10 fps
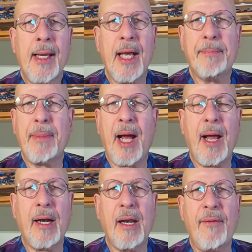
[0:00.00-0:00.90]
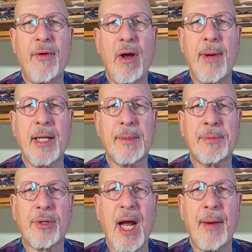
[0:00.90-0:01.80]
Yep, I love all my
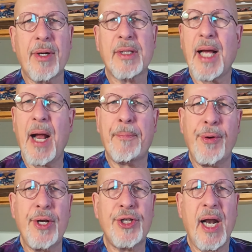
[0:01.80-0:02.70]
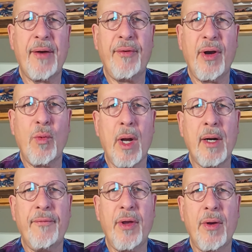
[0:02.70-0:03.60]
subscribers. I appreciate every
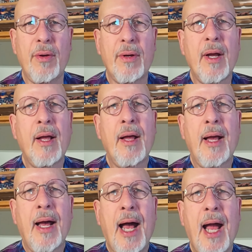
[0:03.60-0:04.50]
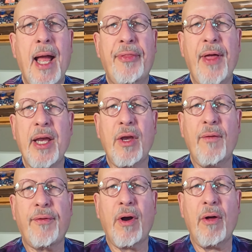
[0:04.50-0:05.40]
one of you. I thank you
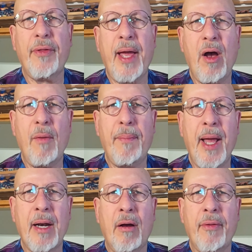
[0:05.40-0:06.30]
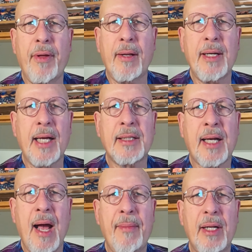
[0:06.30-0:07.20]
for all the help and all the nice
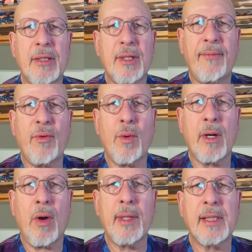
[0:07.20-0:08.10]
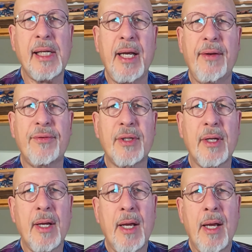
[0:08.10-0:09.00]
comments everyone always leaves.
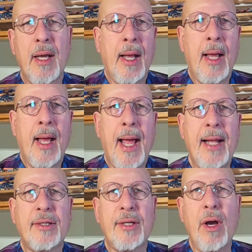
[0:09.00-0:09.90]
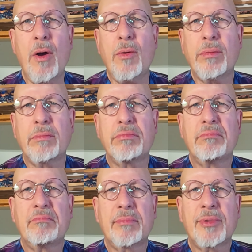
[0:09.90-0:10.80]
And so,
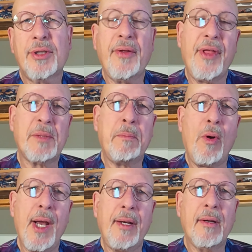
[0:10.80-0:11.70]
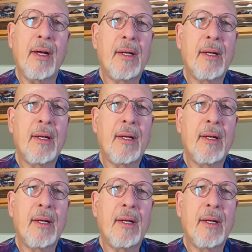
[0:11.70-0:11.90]
to this point,